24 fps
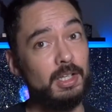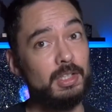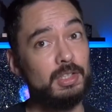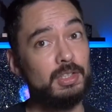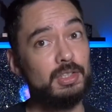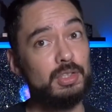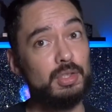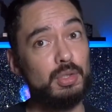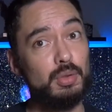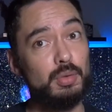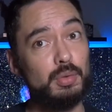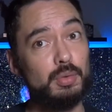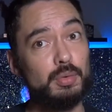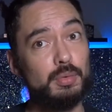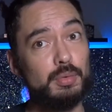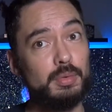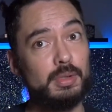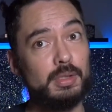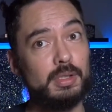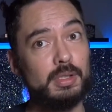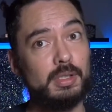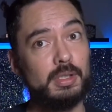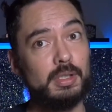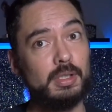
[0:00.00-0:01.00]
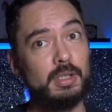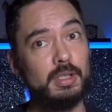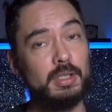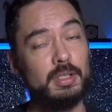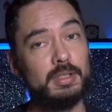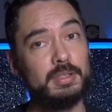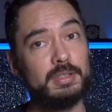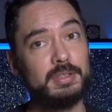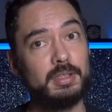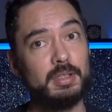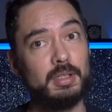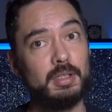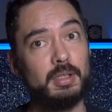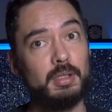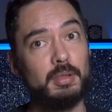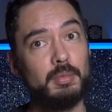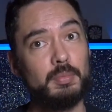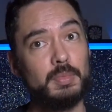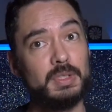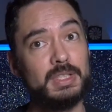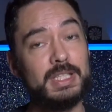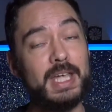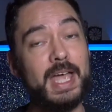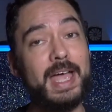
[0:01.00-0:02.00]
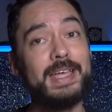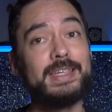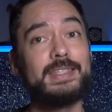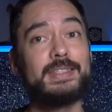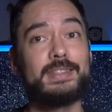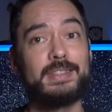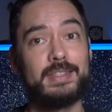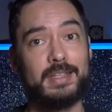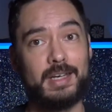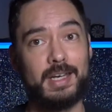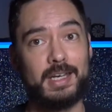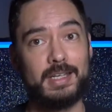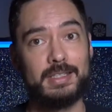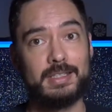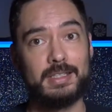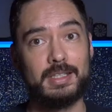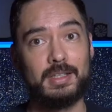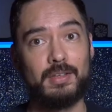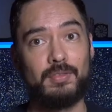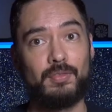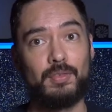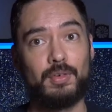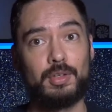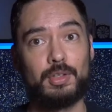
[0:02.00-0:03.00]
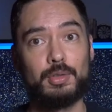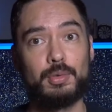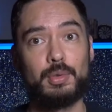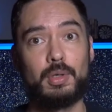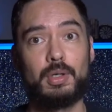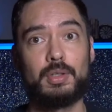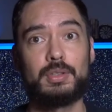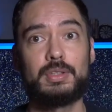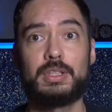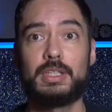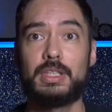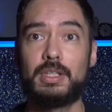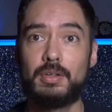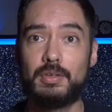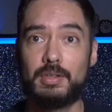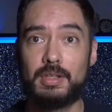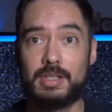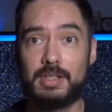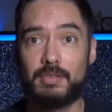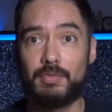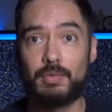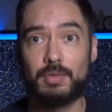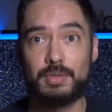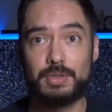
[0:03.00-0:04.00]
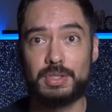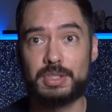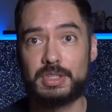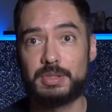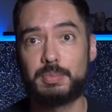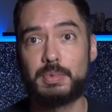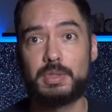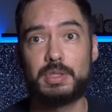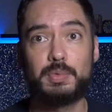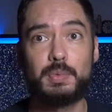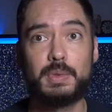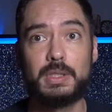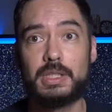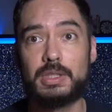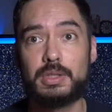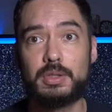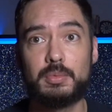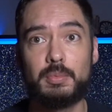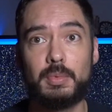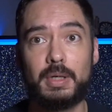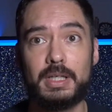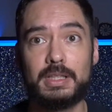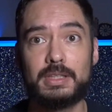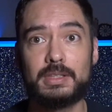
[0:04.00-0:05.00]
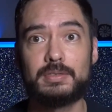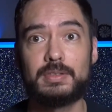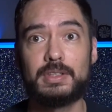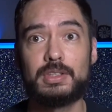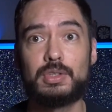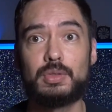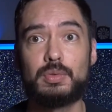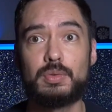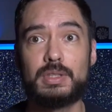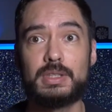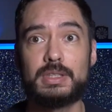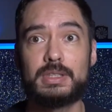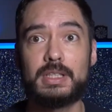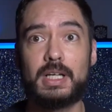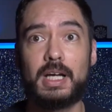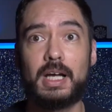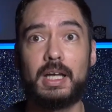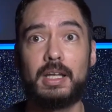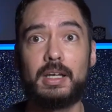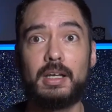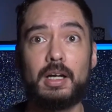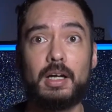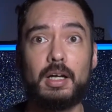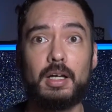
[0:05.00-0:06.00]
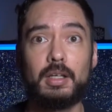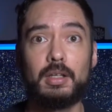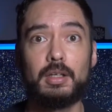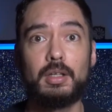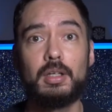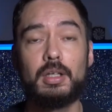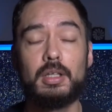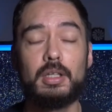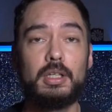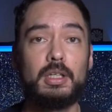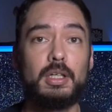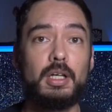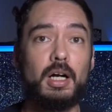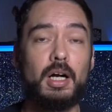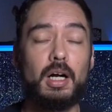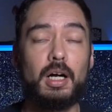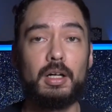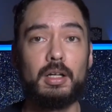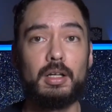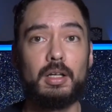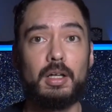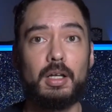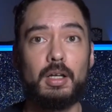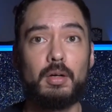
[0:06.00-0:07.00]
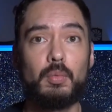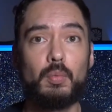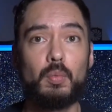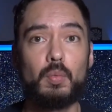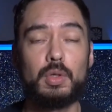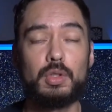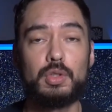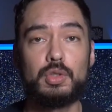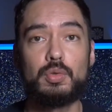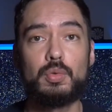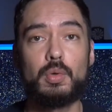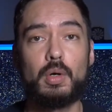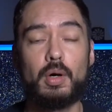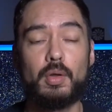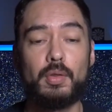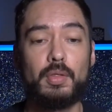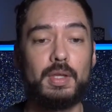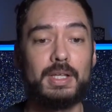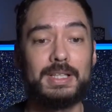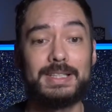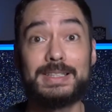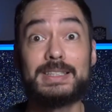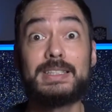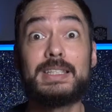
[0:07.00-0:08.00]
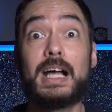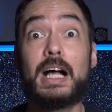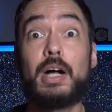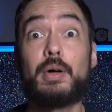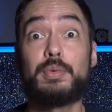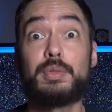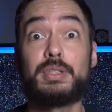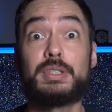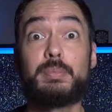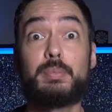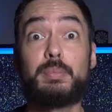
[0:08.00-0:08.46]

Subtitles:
to some tests that I did for you all to hear the differences between the two mics, to let you decide on what you all think sounds